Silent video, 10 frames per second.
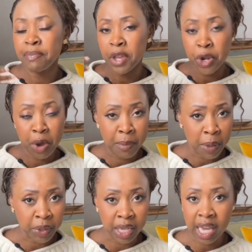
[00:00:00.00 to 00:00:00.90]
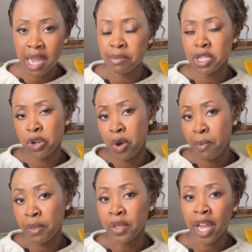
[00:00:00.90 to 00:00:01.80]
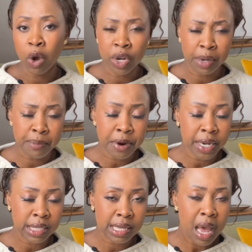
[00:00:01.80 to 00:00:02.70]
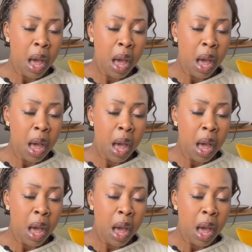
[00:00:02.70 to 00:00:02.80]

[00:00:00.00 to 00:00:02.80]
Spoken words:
They know about the games. They know about the iconic products.